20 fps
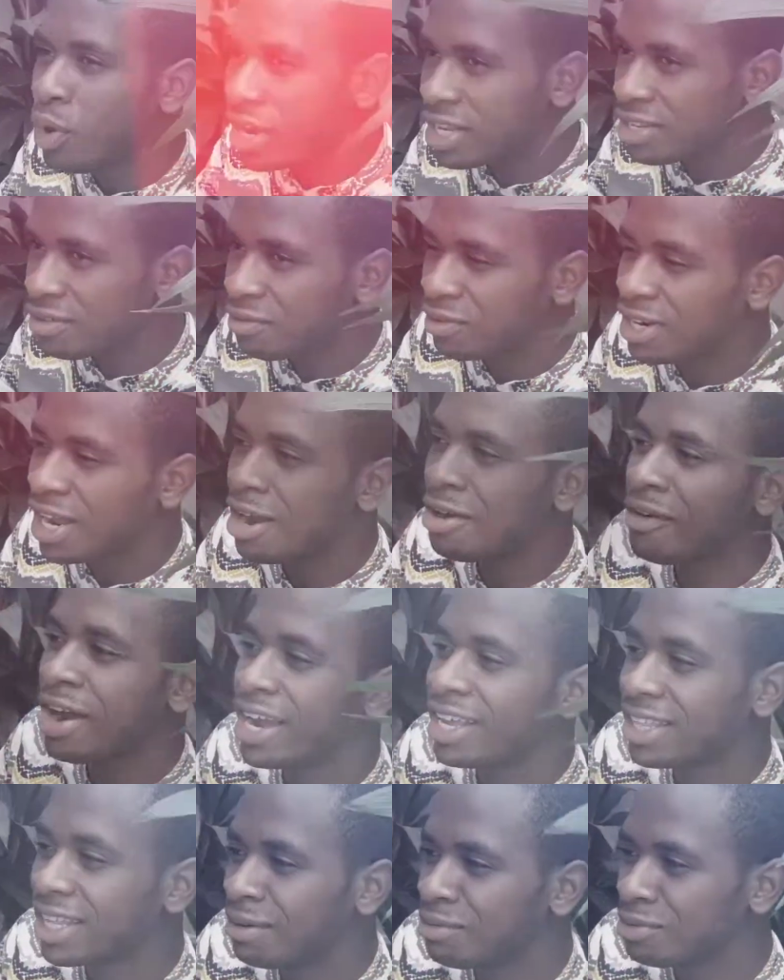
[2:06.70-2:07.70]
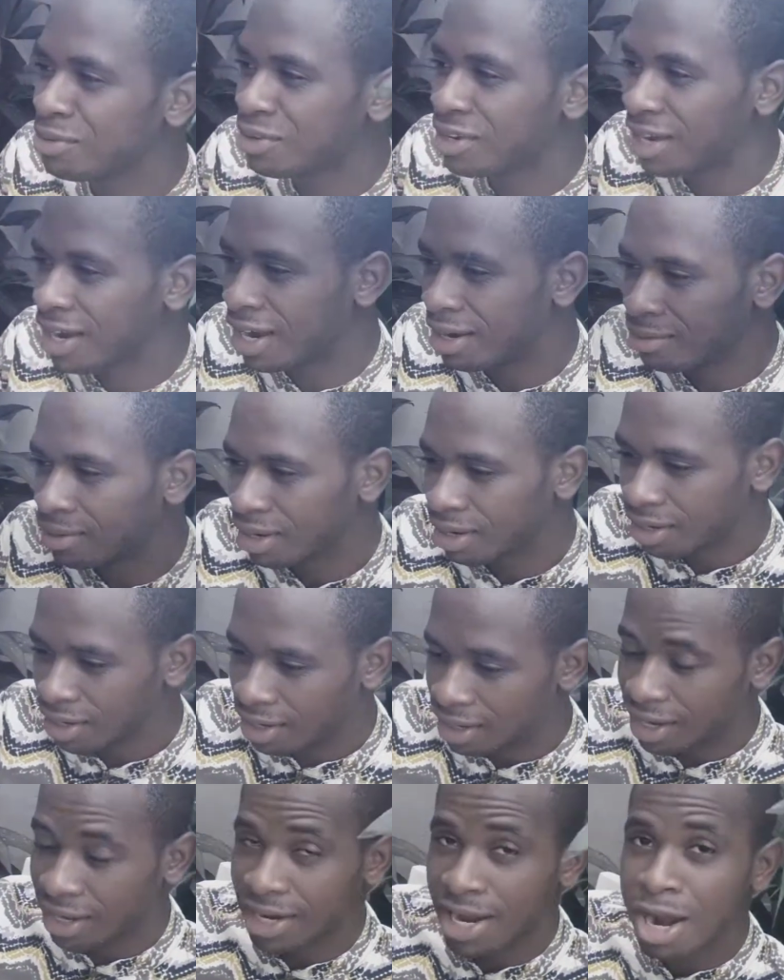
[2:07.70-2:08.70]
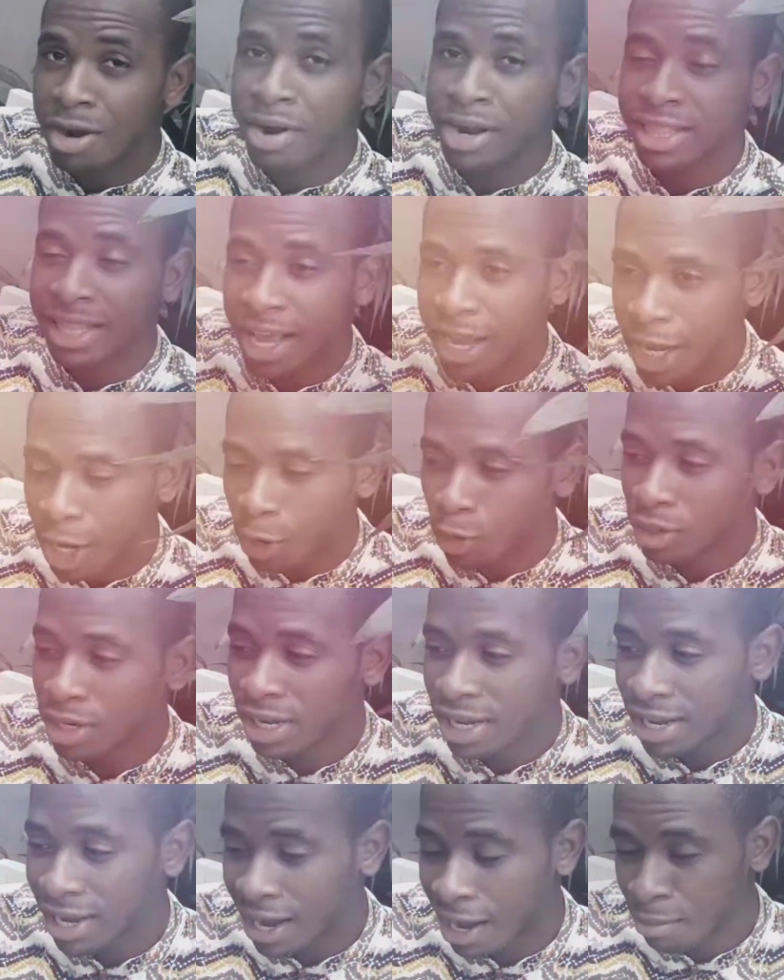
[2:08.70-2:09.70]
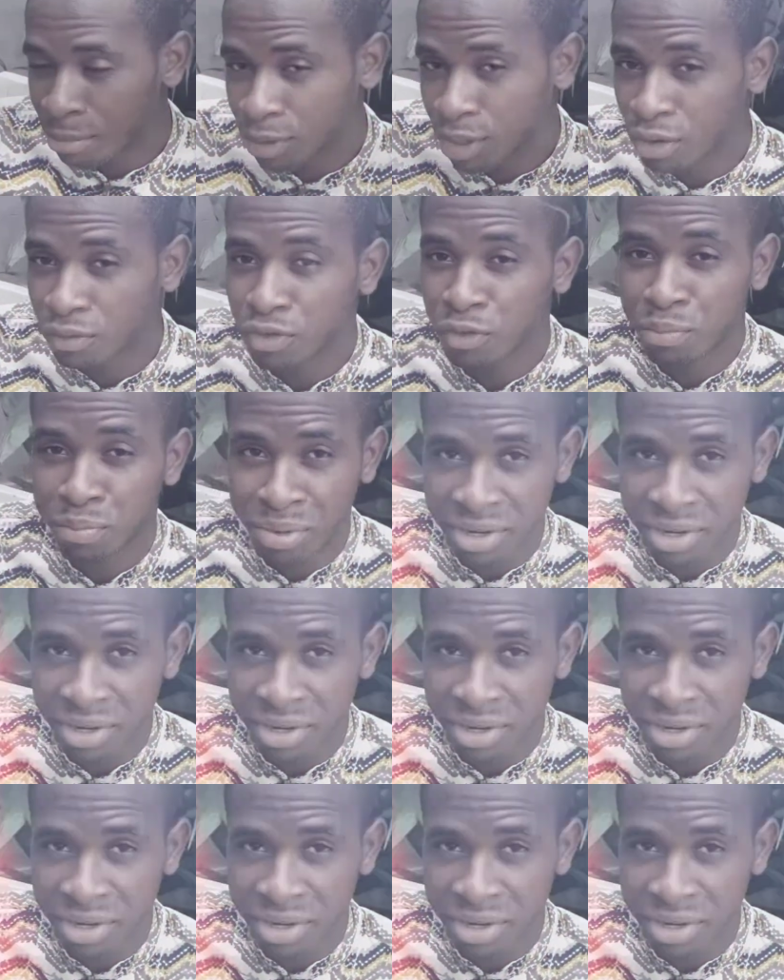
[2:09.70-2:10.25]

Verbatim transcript: waiting for that right time to come. And that right time can only come if you